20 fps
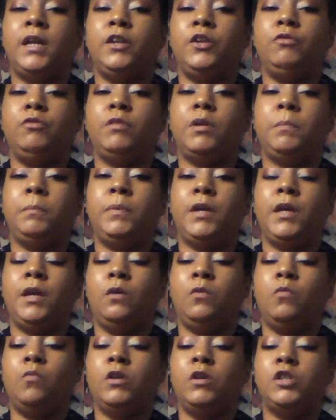and you can
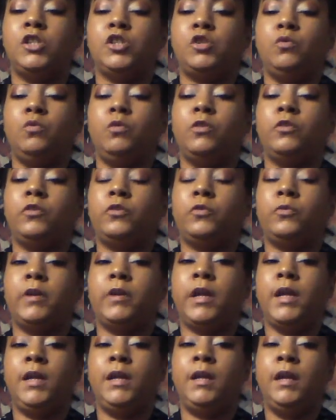pick 1, 2, or
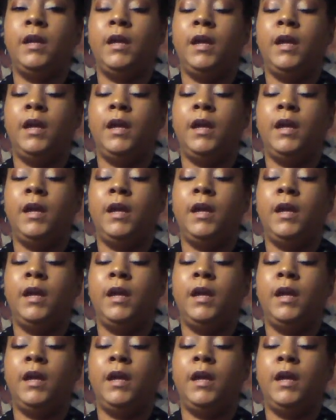3.